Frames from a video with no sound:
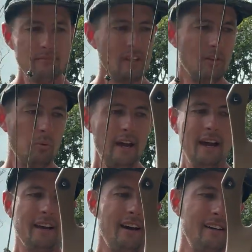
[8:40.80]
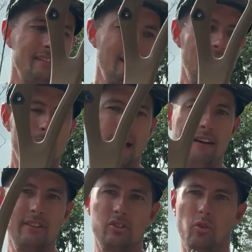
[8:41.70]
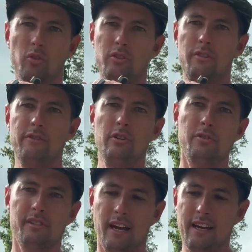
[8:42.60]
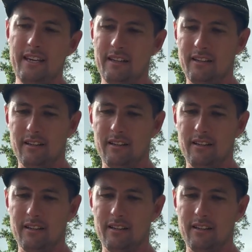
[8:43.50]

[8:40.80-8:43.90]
The way I got it set up, I have this ultraview sight